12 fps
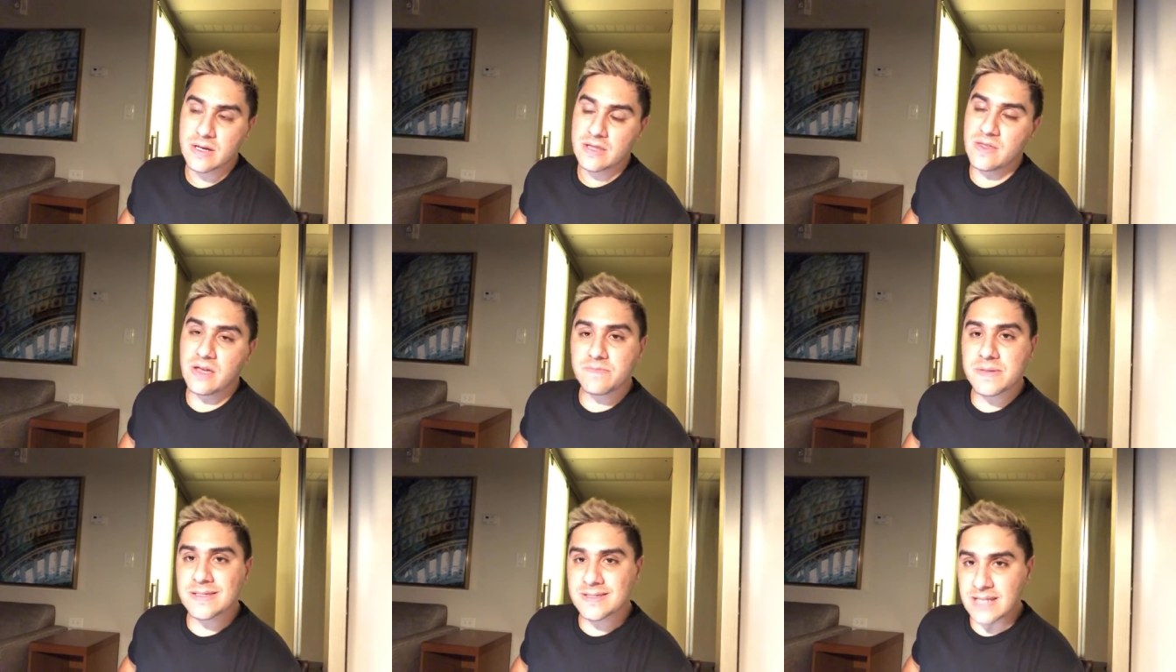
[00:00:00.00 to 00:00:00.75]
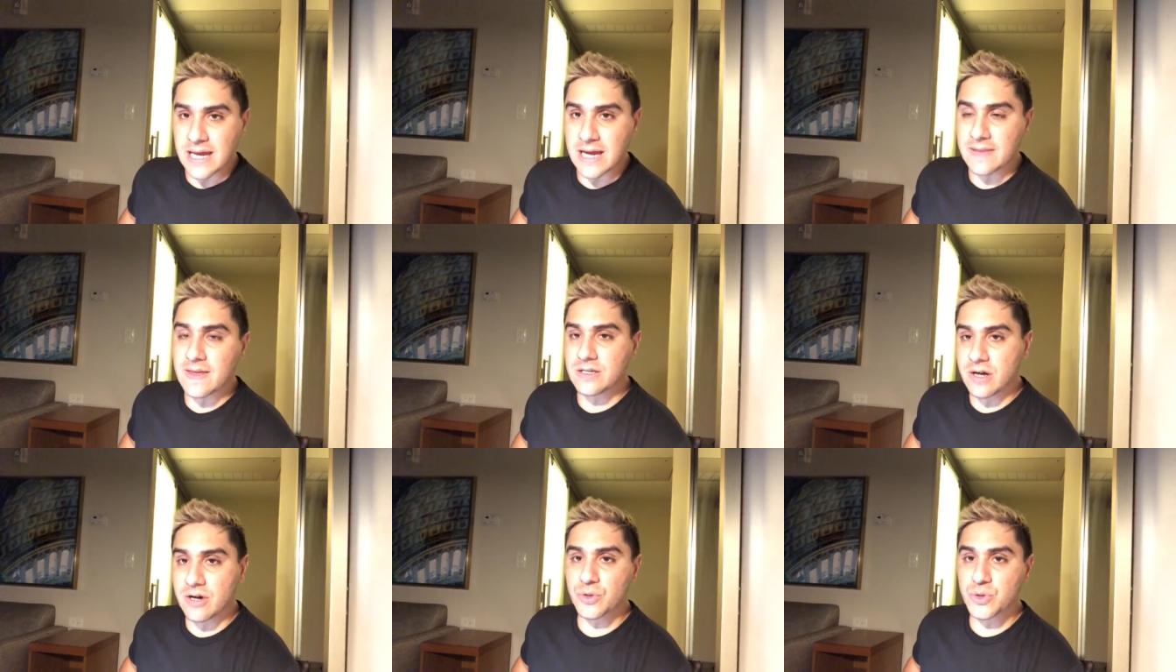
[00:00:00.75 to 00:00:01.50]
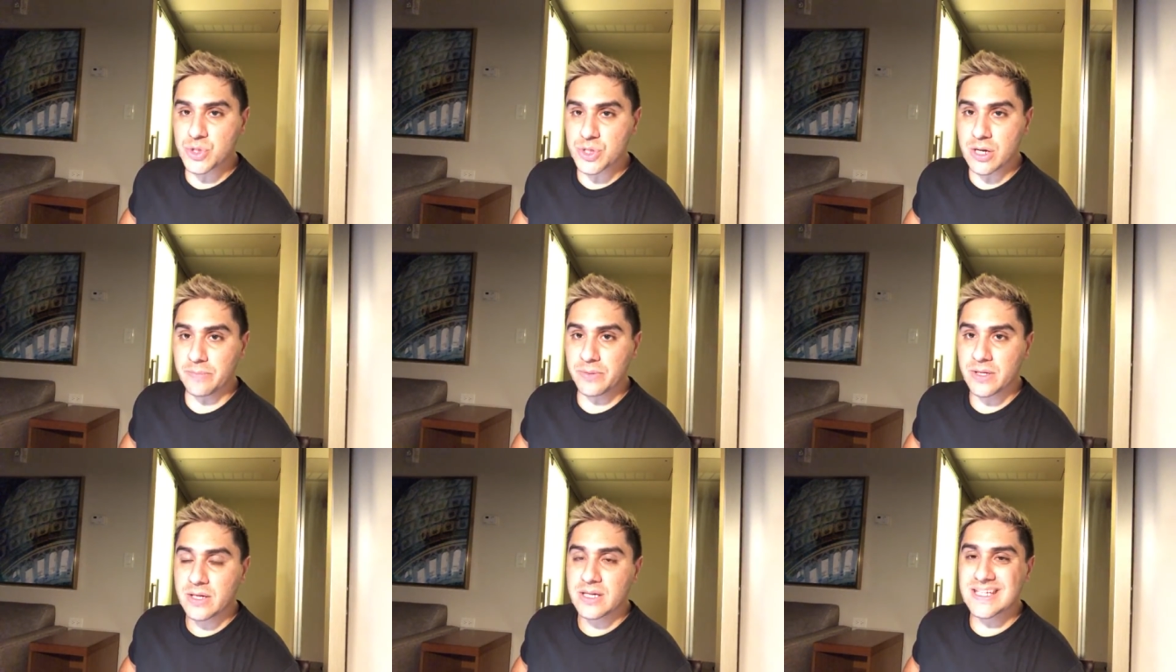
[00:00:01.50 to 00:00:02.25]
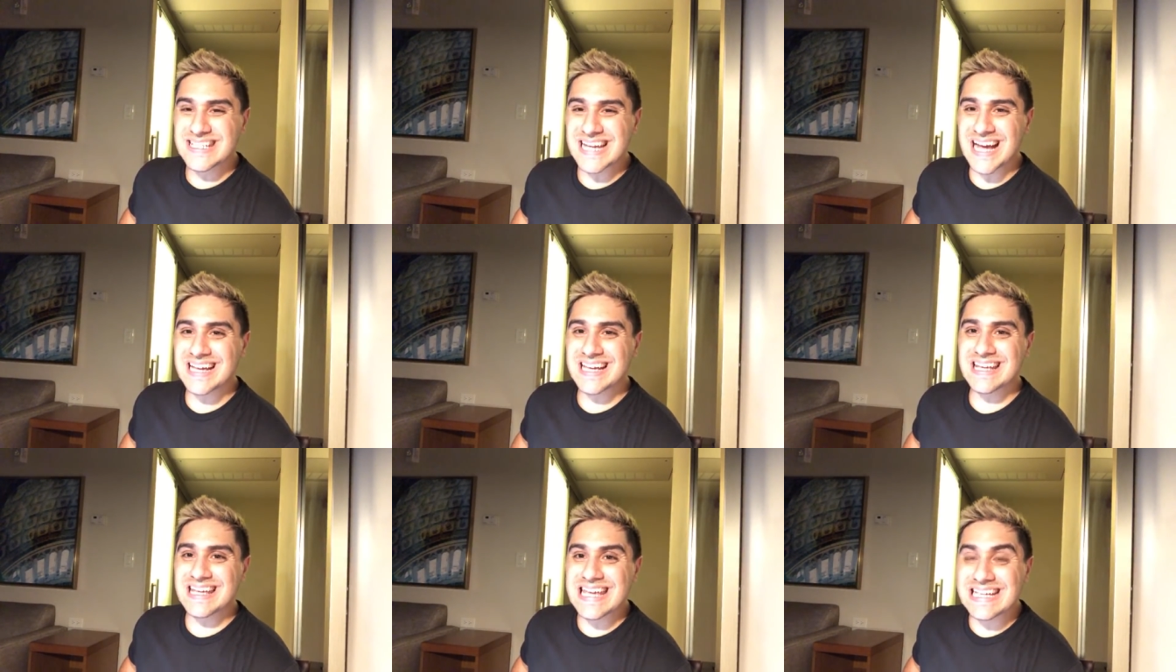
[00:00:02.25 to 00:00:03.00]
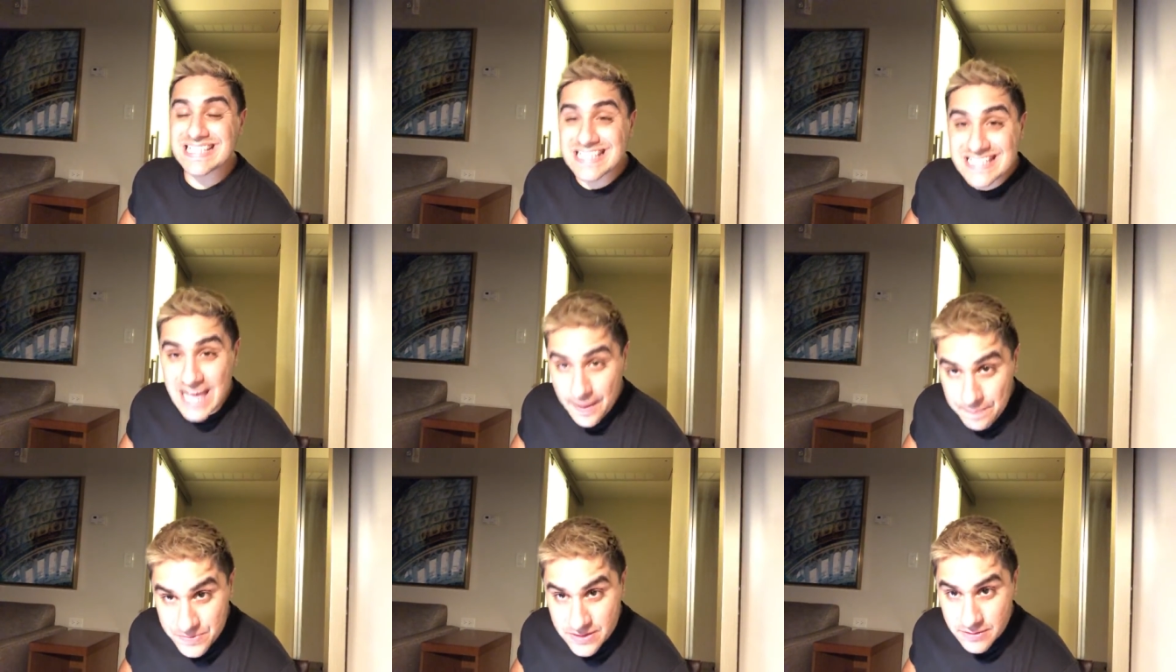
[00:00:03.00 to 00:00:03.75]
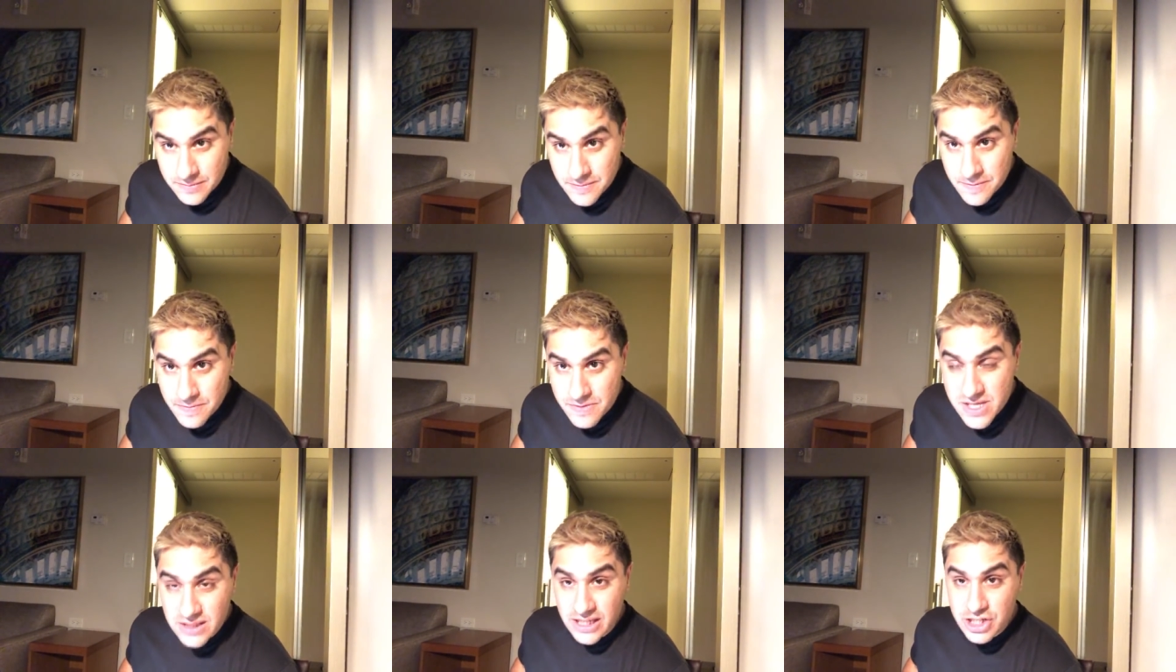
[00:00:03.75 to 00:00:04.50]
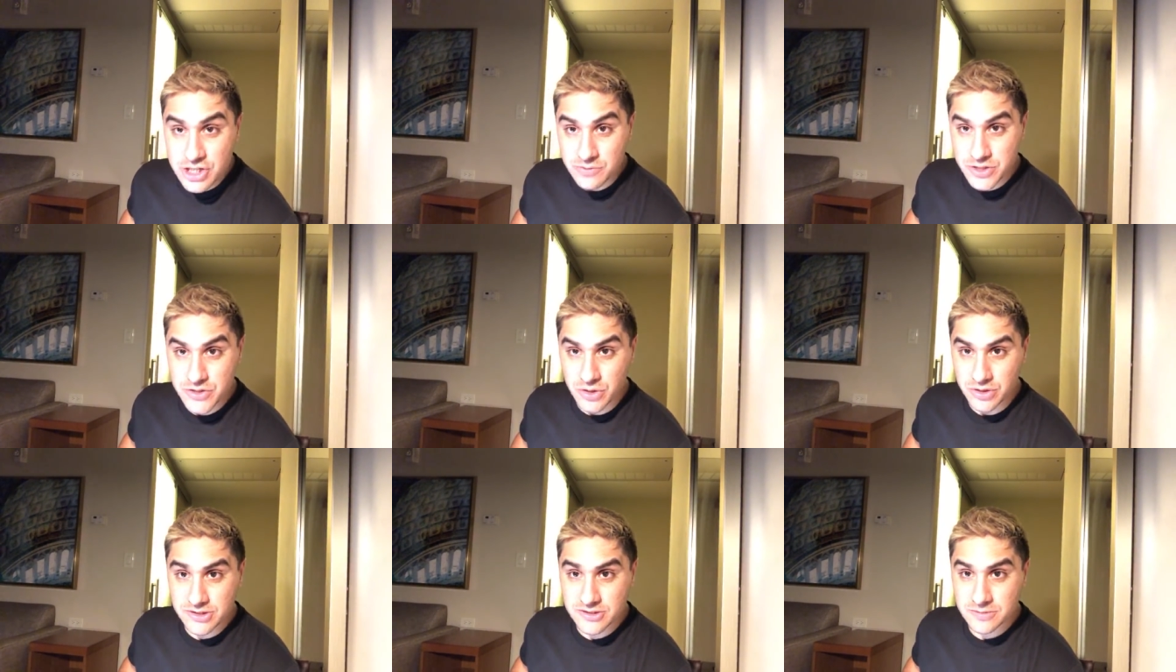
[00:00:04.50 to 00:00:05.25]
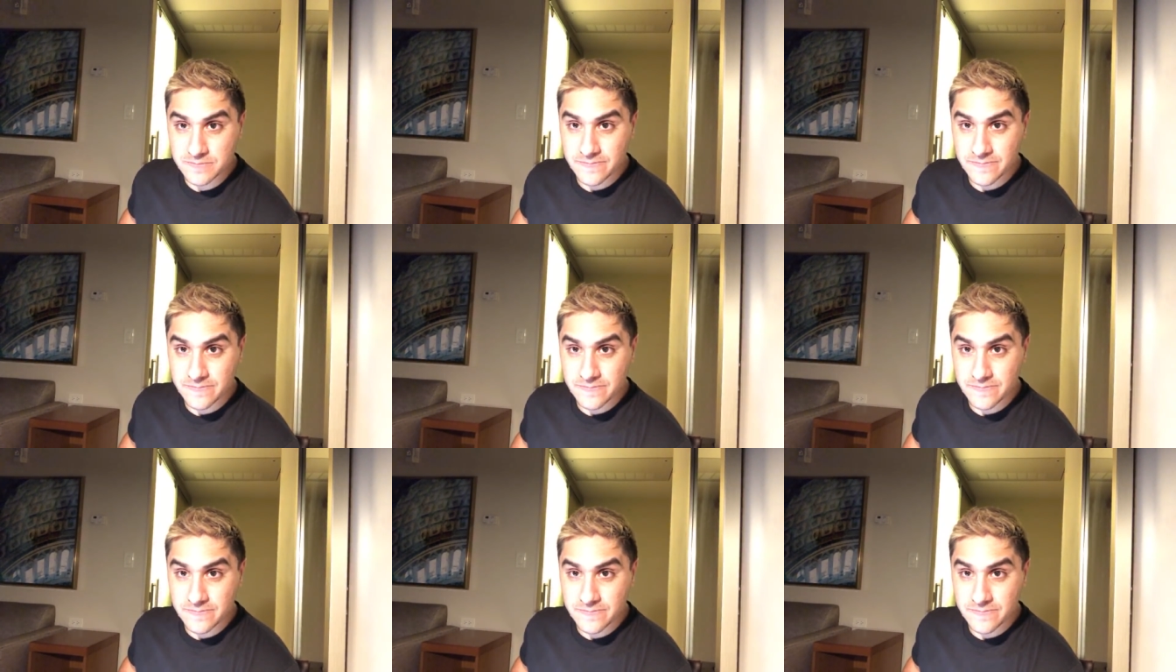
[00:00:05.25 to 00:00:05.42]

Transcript: They've been saying that Donald Trump is not going to accept the election results.